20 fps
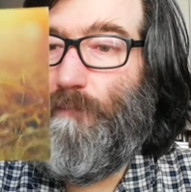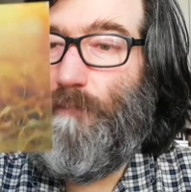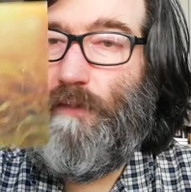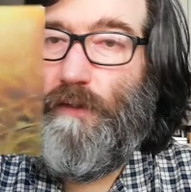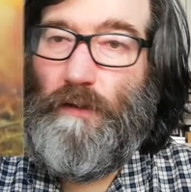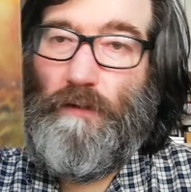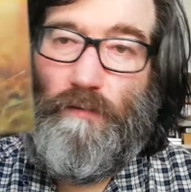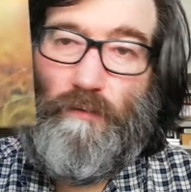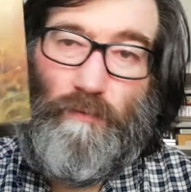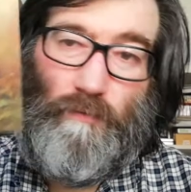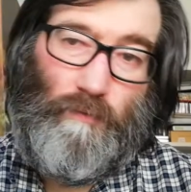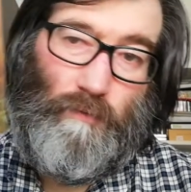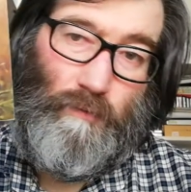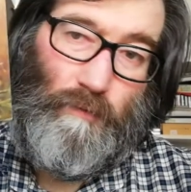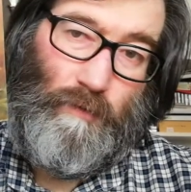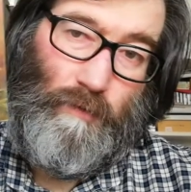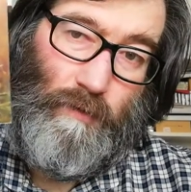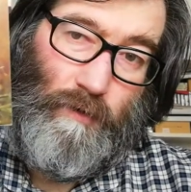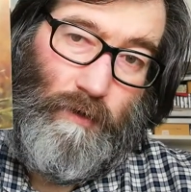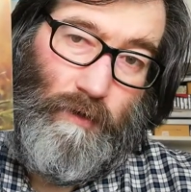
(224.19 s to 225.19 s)
this
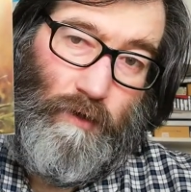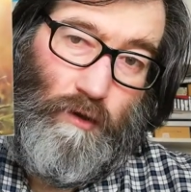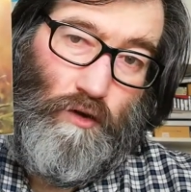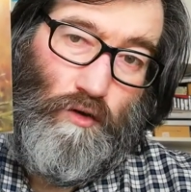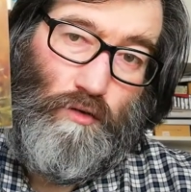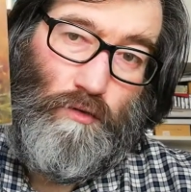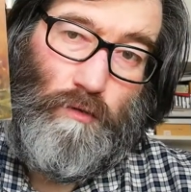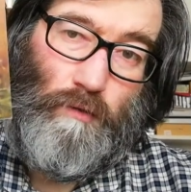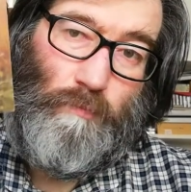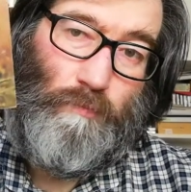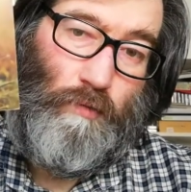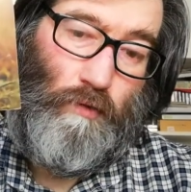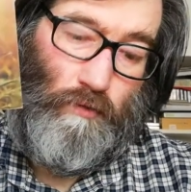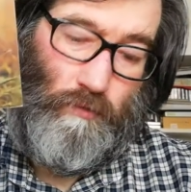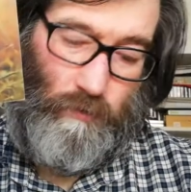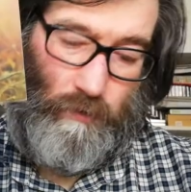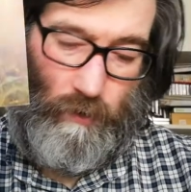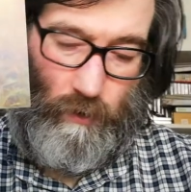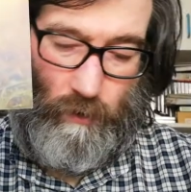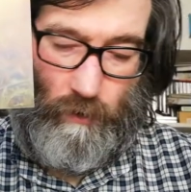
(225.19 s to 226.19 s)
cute
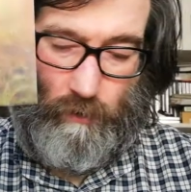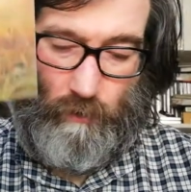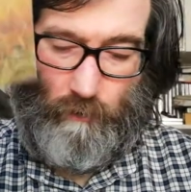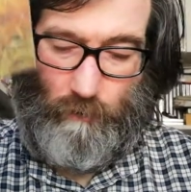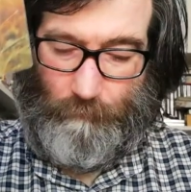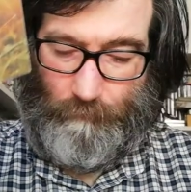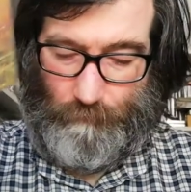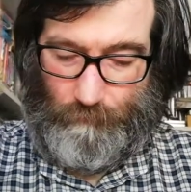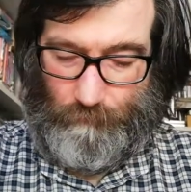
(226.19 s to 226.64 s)
postcard.